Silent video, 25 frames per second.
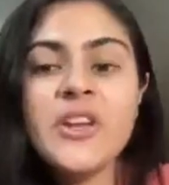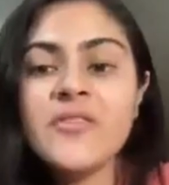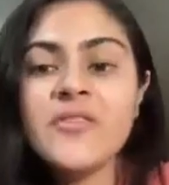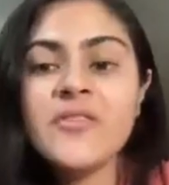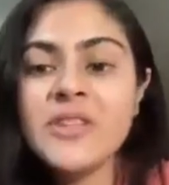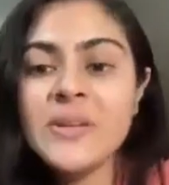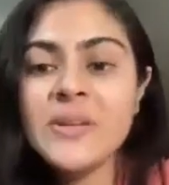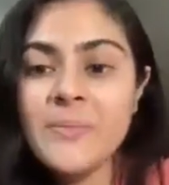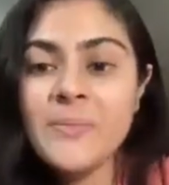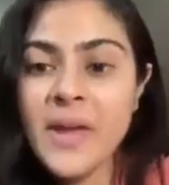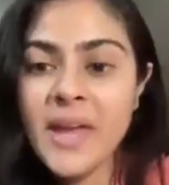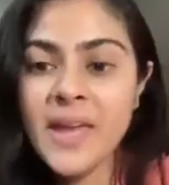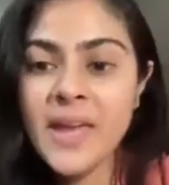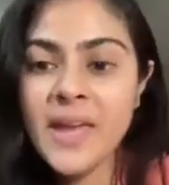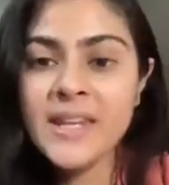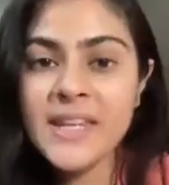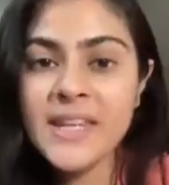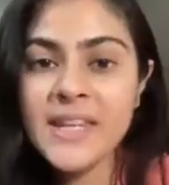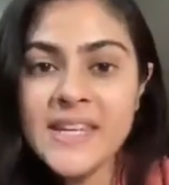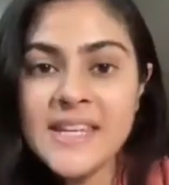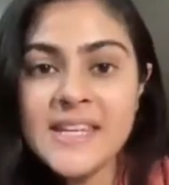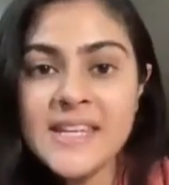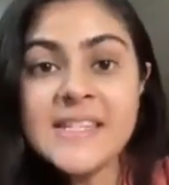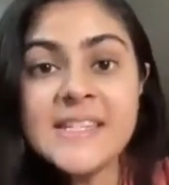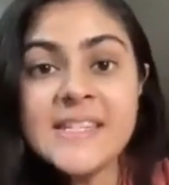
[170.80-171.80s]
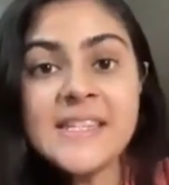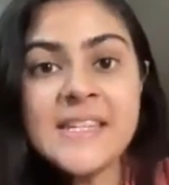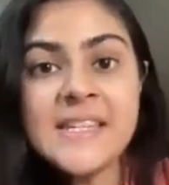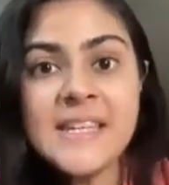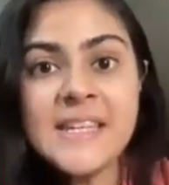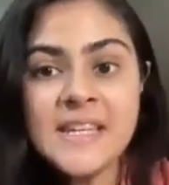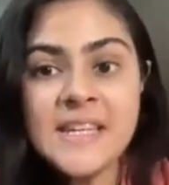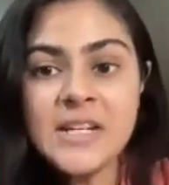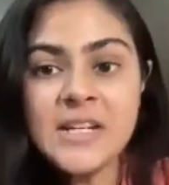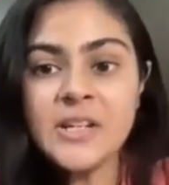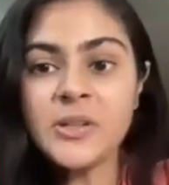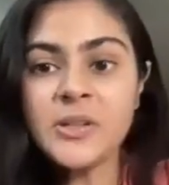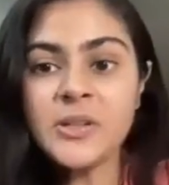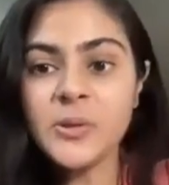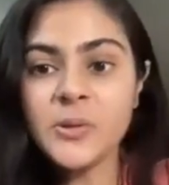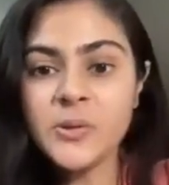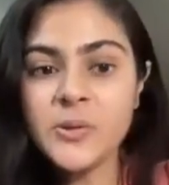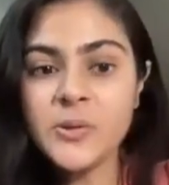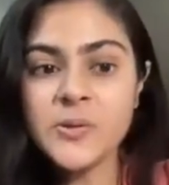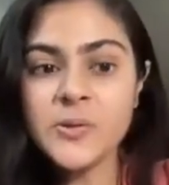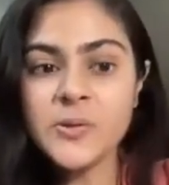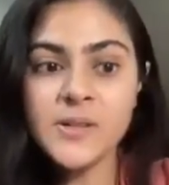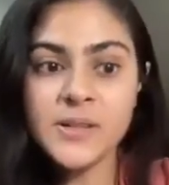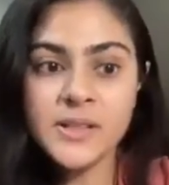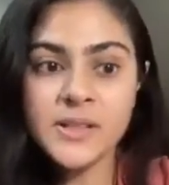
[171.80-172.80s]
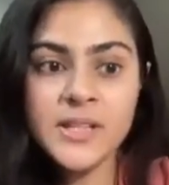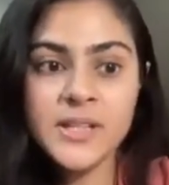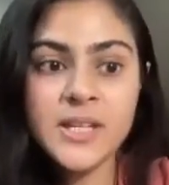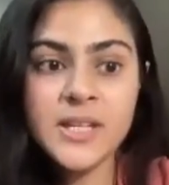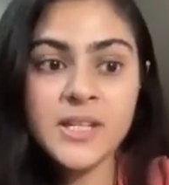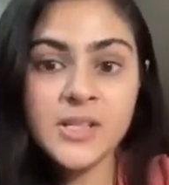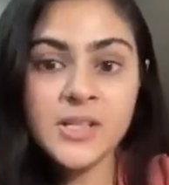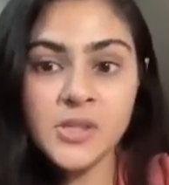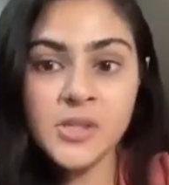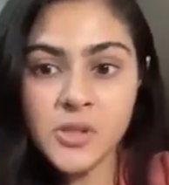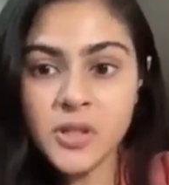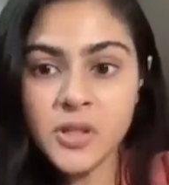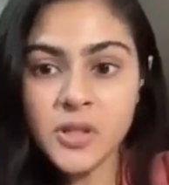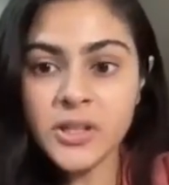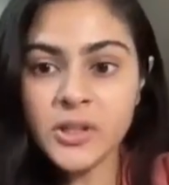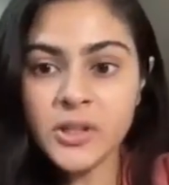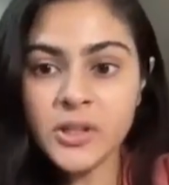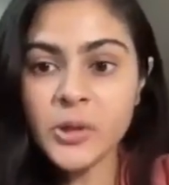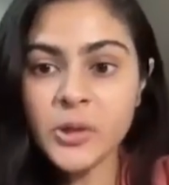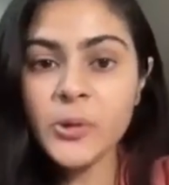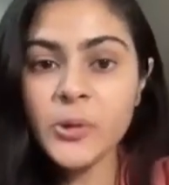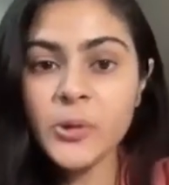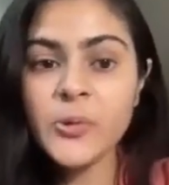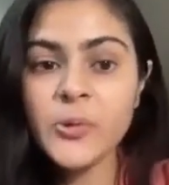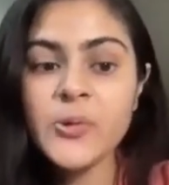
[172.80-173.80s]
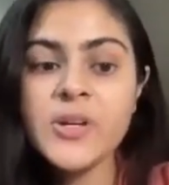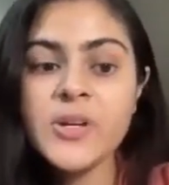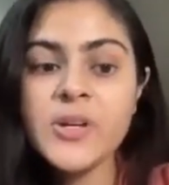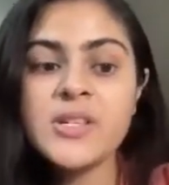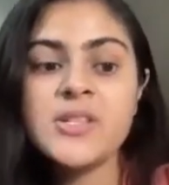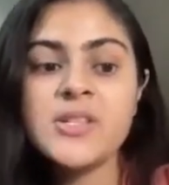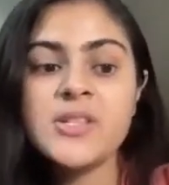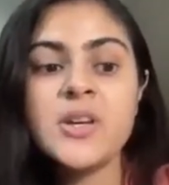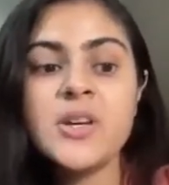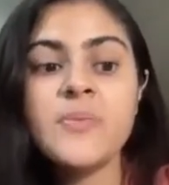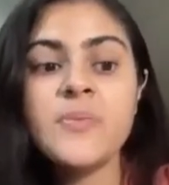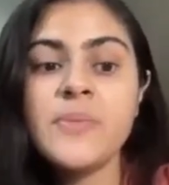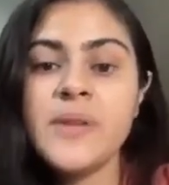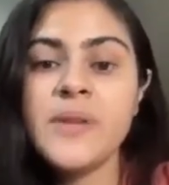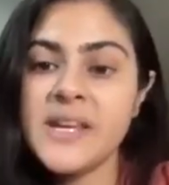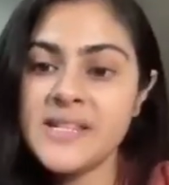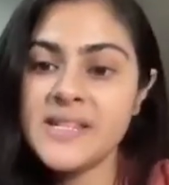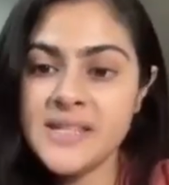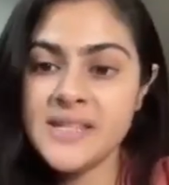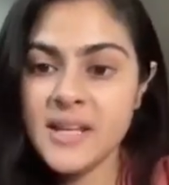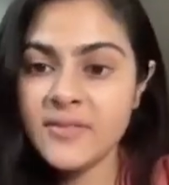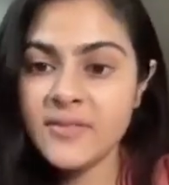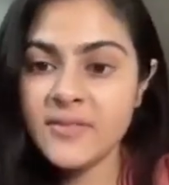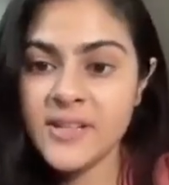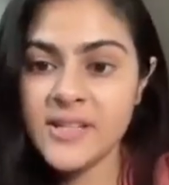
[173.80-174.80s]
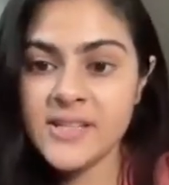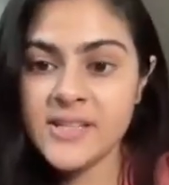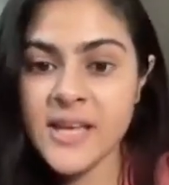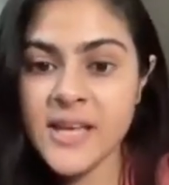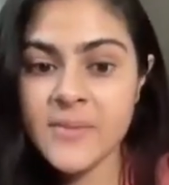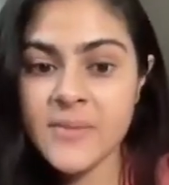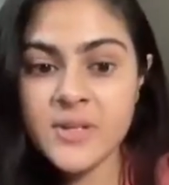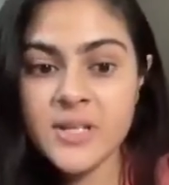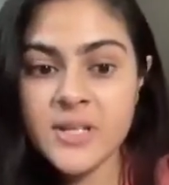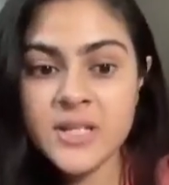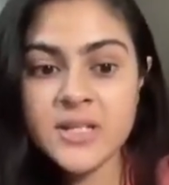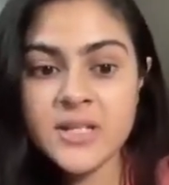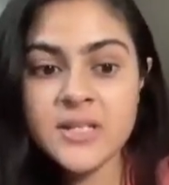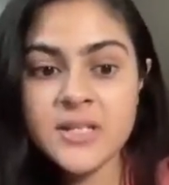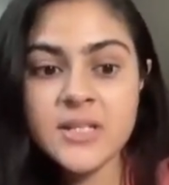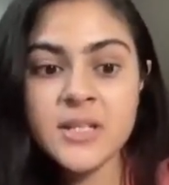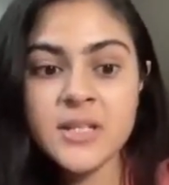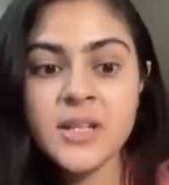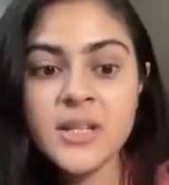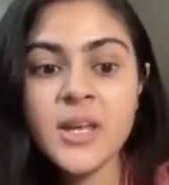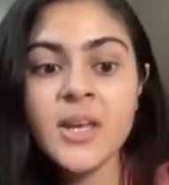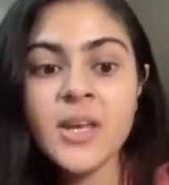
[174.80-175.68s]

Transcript: of the main easy things to do is your breast self-examination,